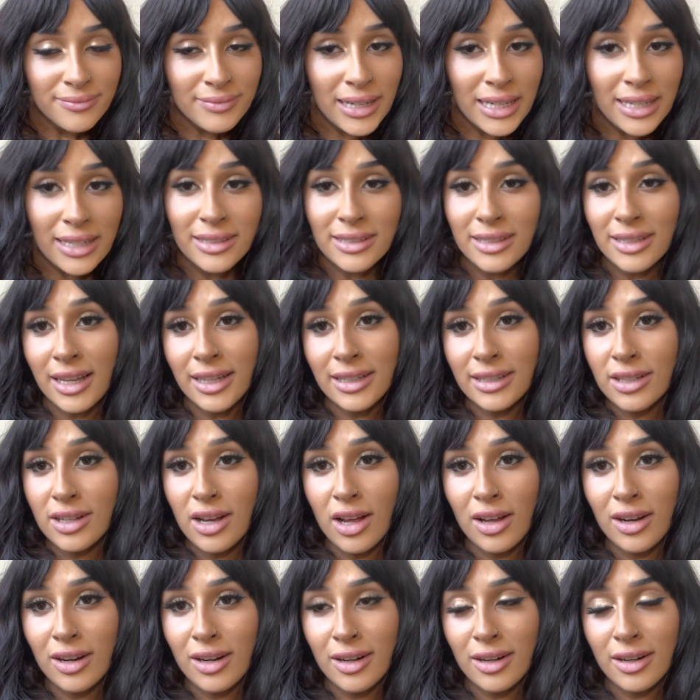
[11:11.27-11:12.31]
he doesn't like to
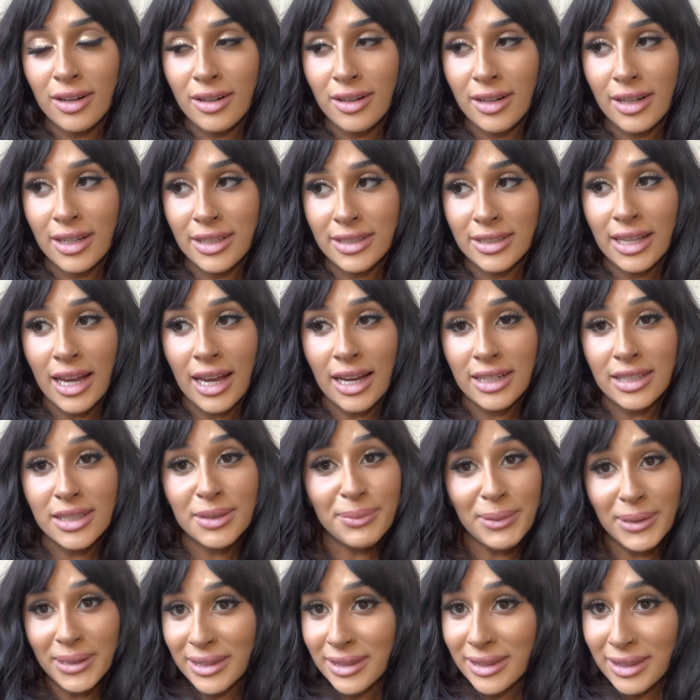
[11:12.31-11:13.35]
call her his ex,
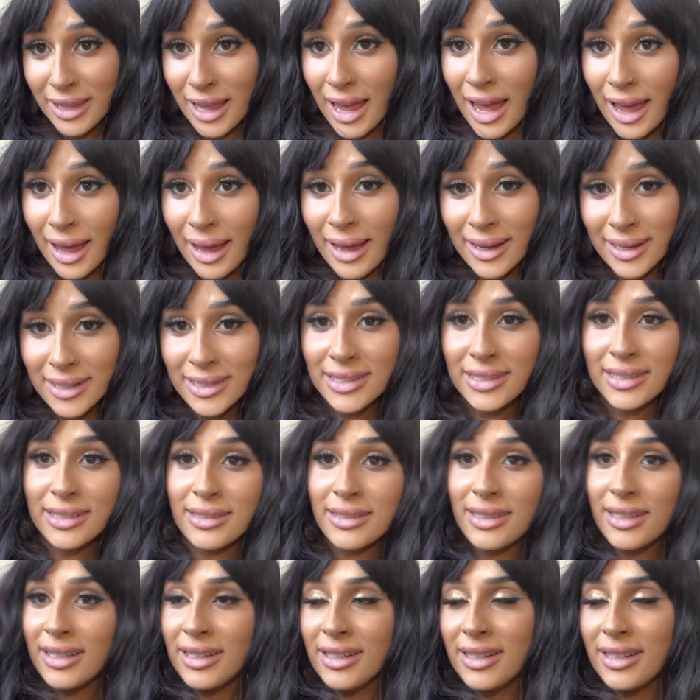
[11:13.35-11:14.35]
but ex